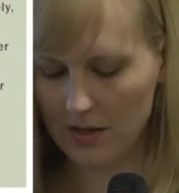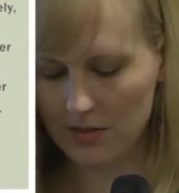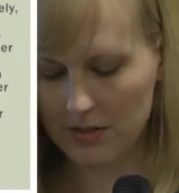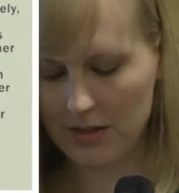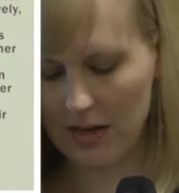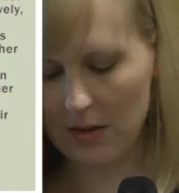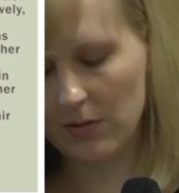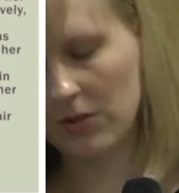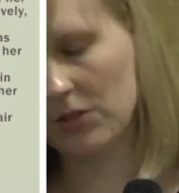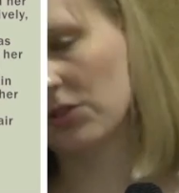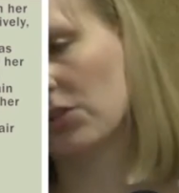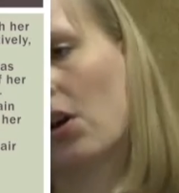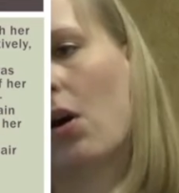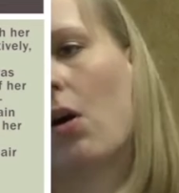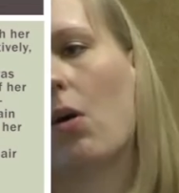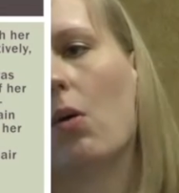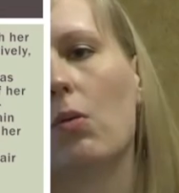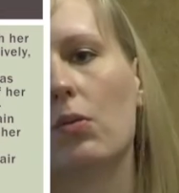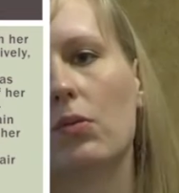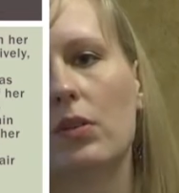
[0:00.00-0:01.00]
as that was the
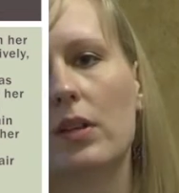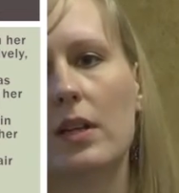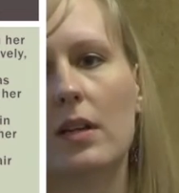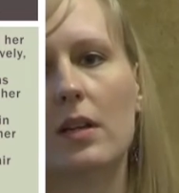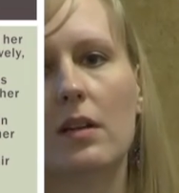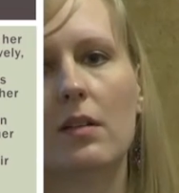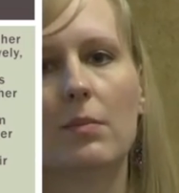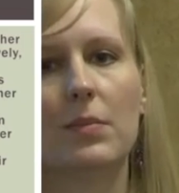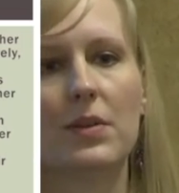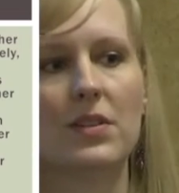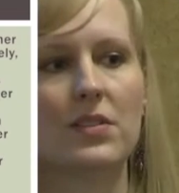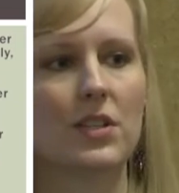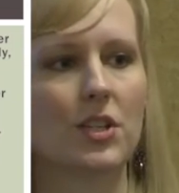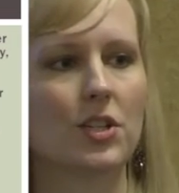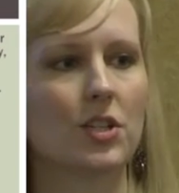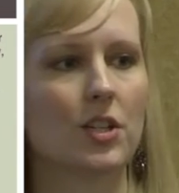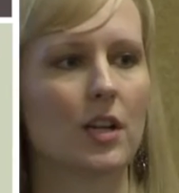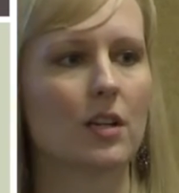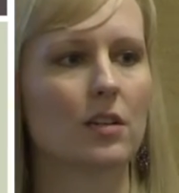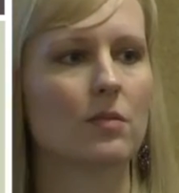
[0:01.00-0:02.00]
only
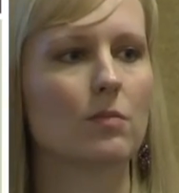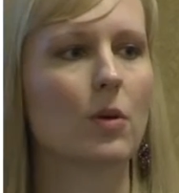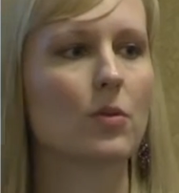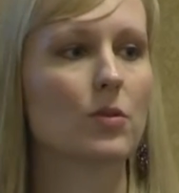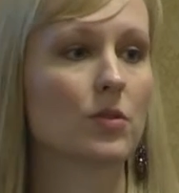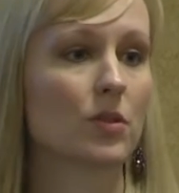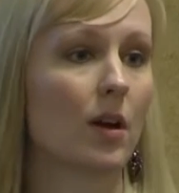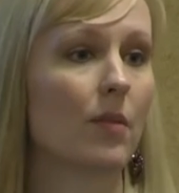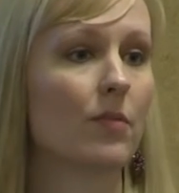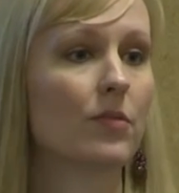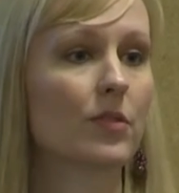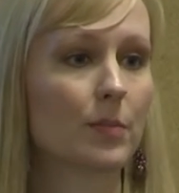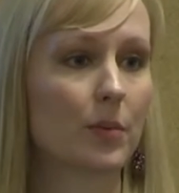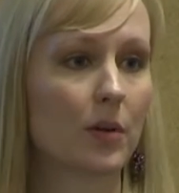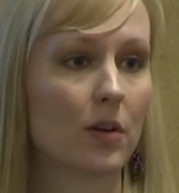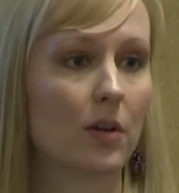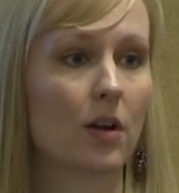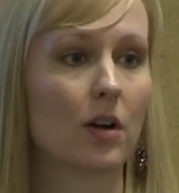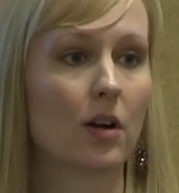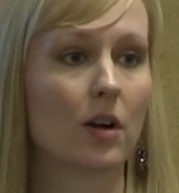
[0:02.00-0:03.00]
position most
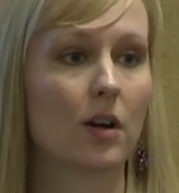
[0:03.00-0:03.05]
comfortable